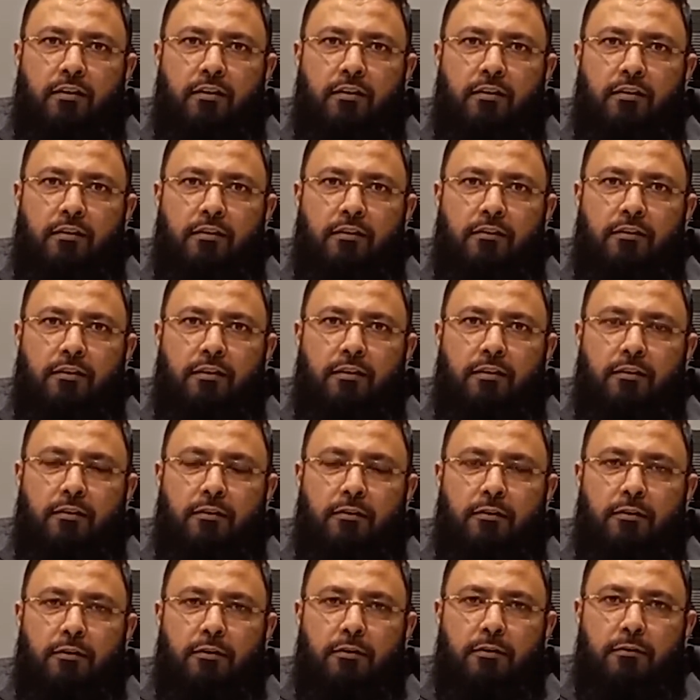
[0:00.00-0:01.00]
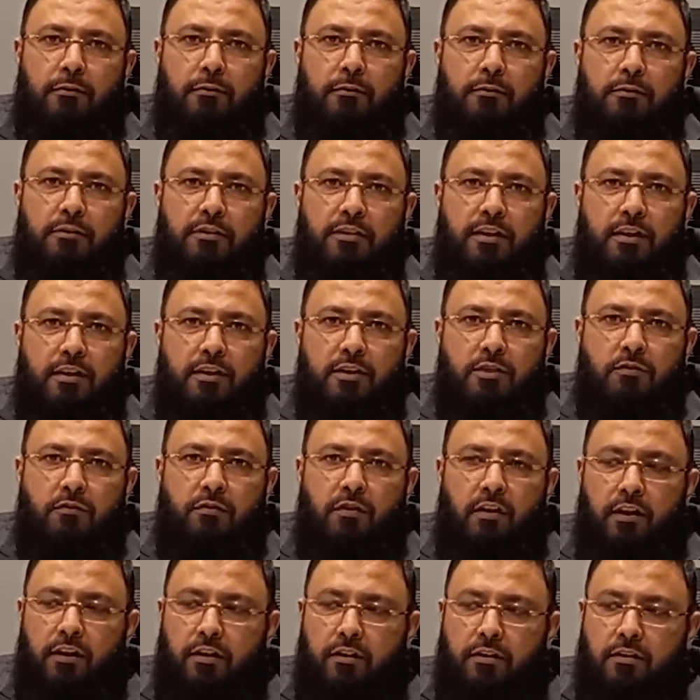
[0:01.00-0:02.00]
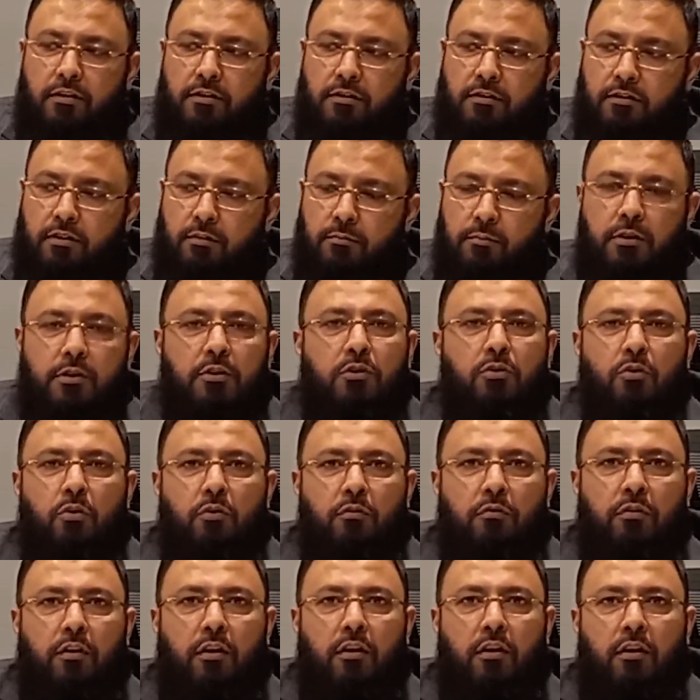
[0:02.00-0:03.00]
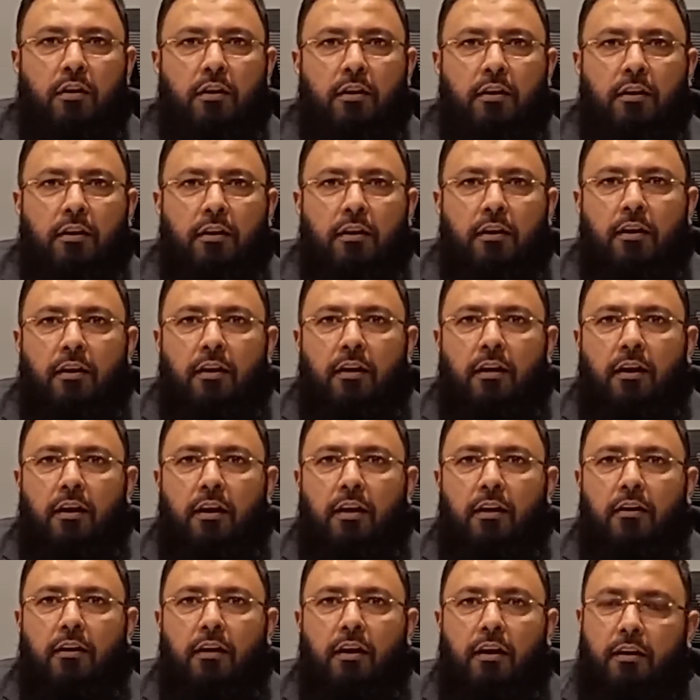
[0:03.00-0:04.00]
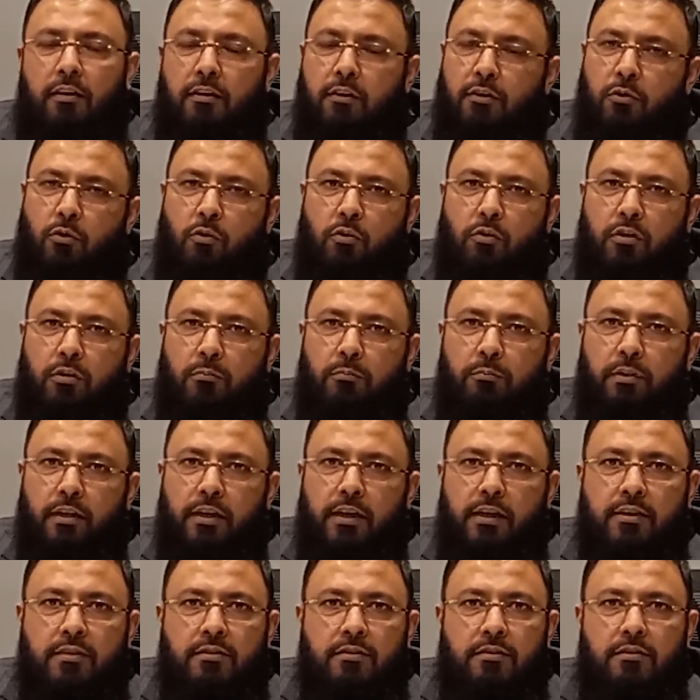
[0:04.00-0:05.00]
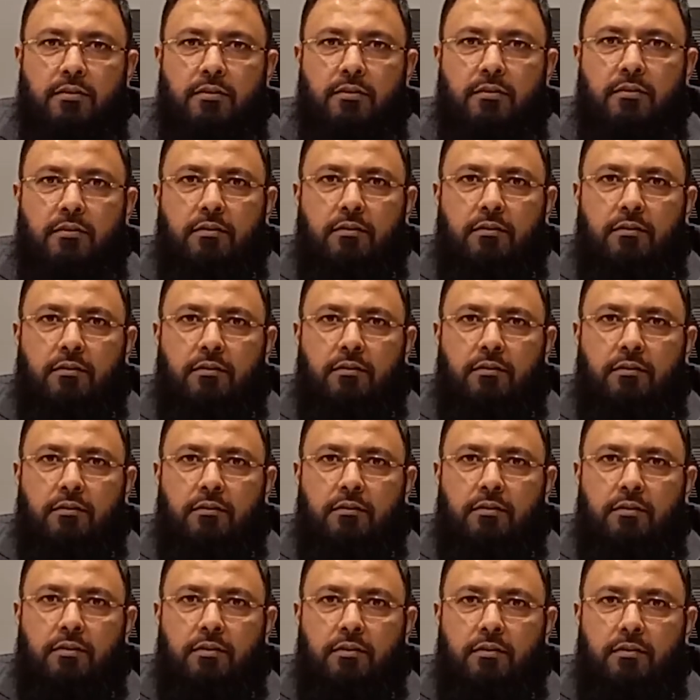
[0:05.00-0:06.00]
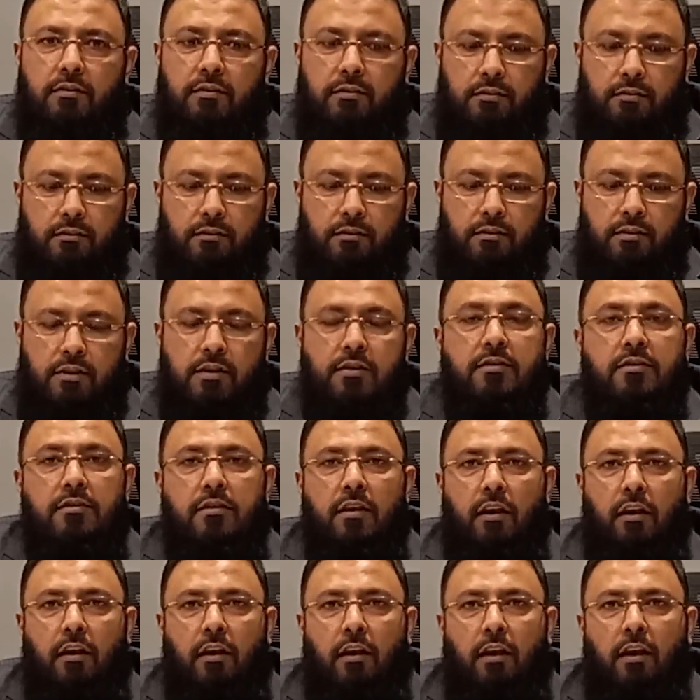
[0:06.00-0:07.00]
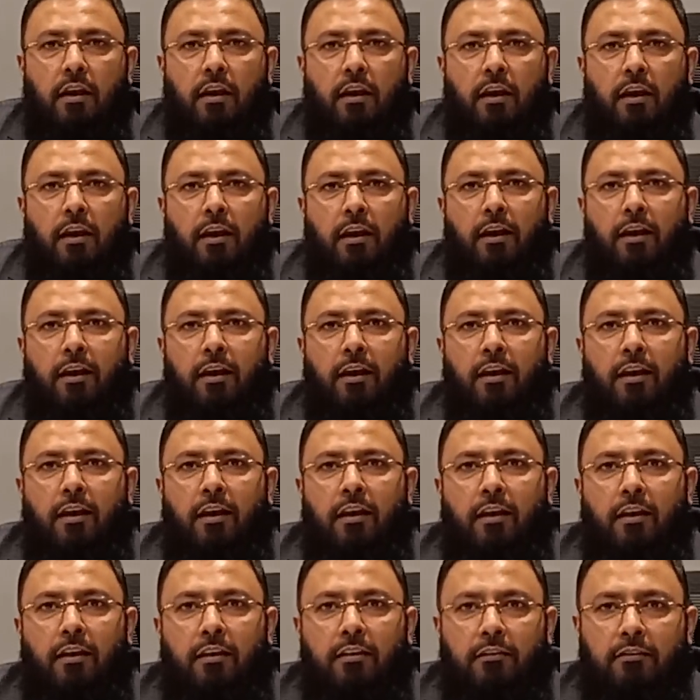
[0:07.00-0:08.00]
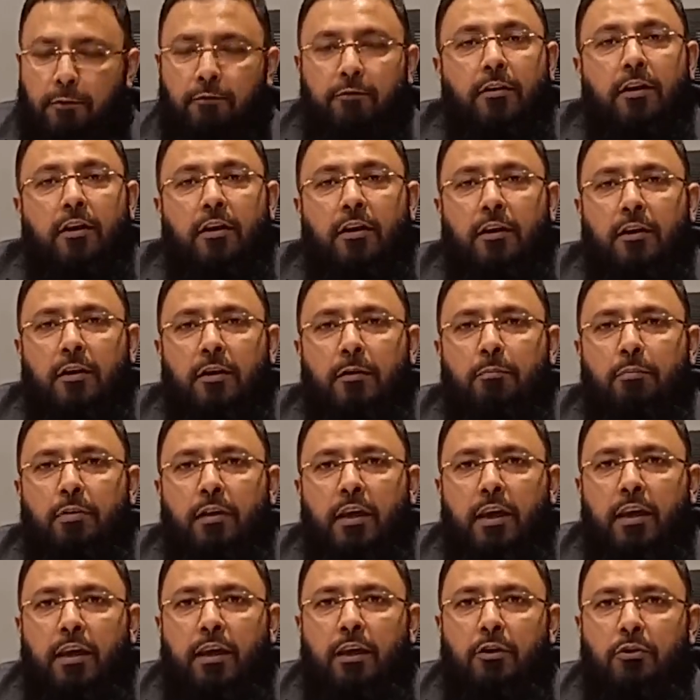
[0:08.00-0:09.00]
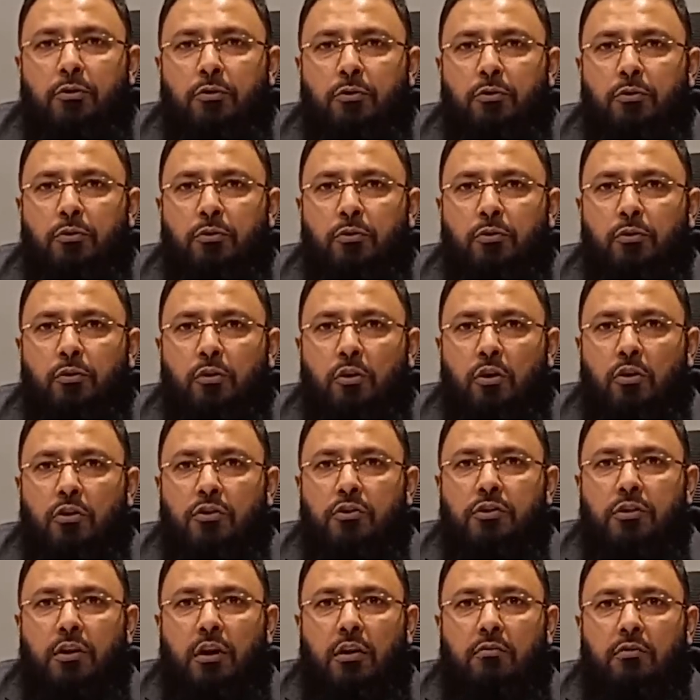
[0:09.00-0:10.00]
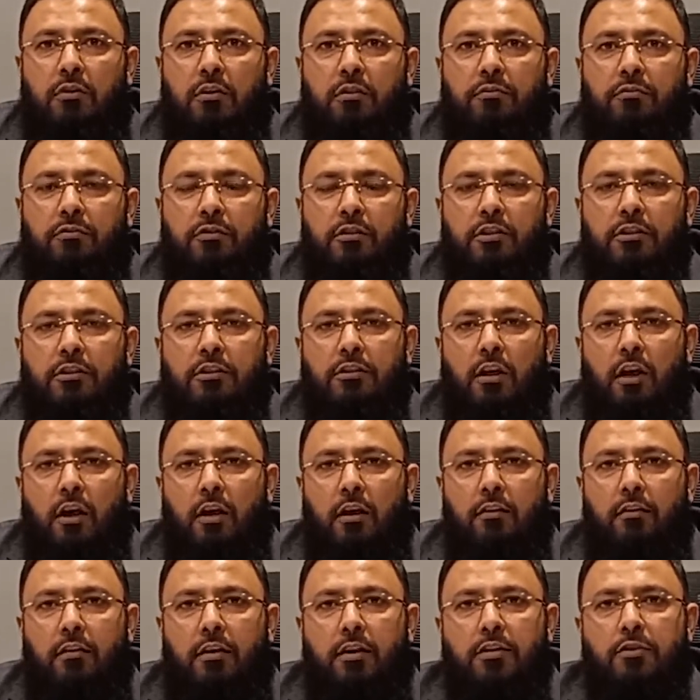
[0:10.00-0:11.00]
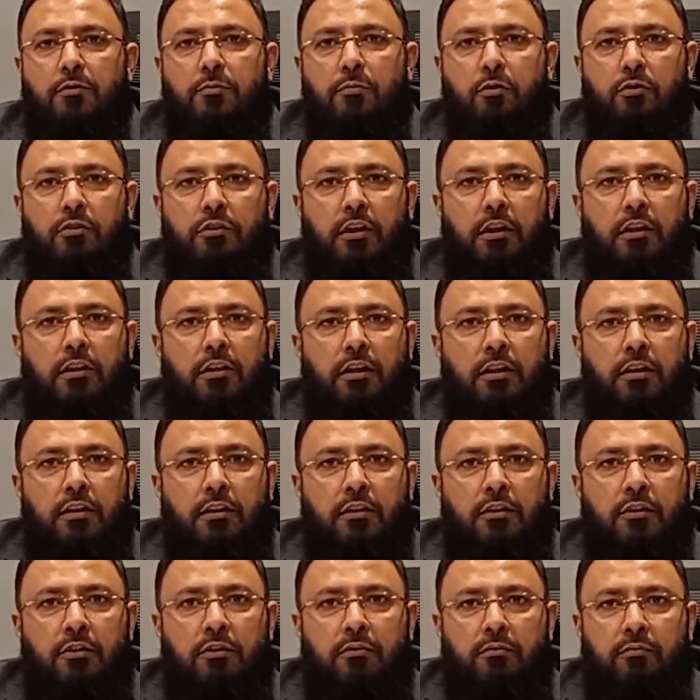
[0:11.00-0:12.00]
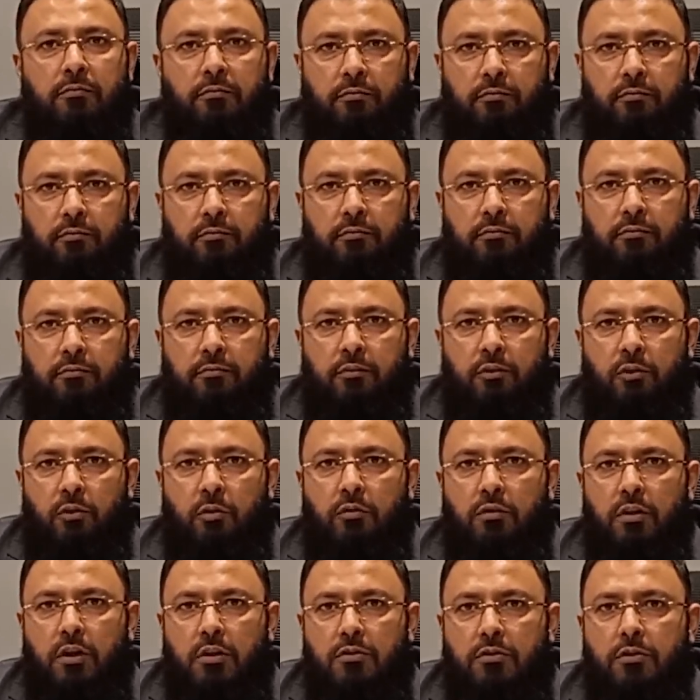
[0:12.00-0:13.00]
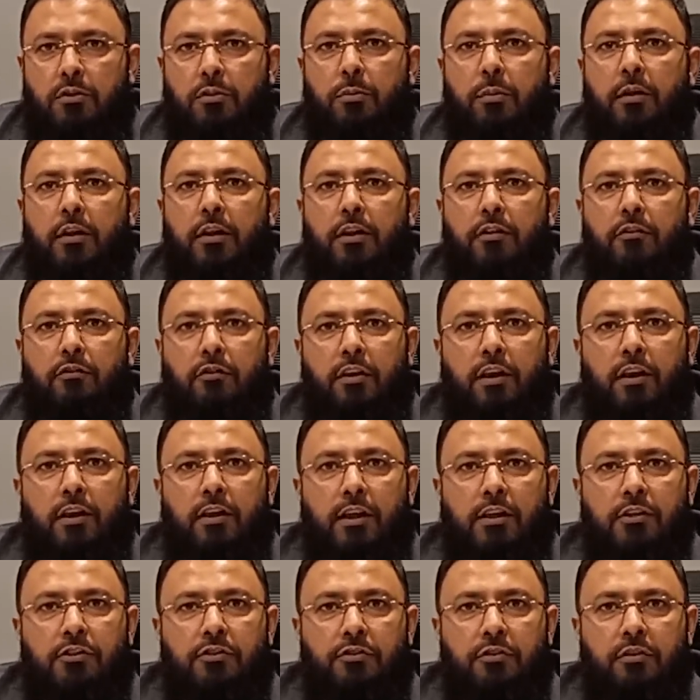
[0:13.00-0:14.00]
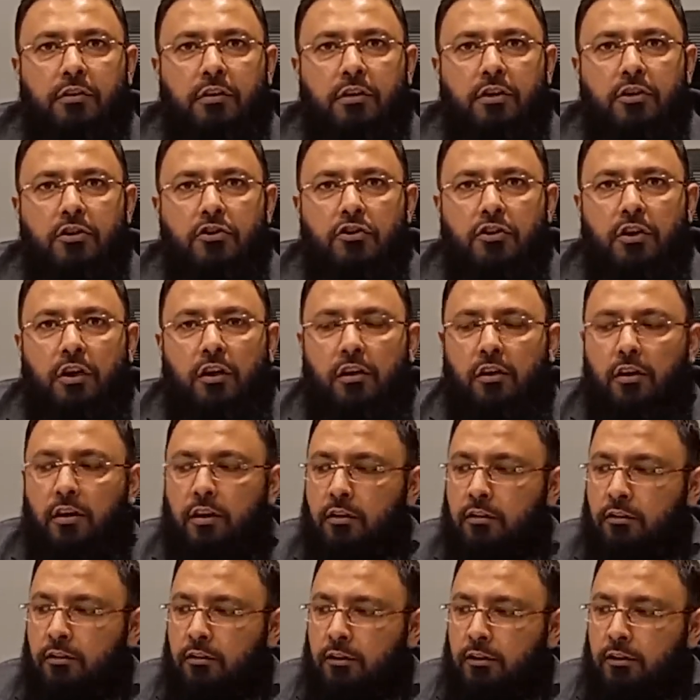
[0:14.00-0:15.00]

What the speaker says: their satisfied customers so far and had no complaints since then. And we are planning to launch our first high-rise project in 2023, next year inshallah,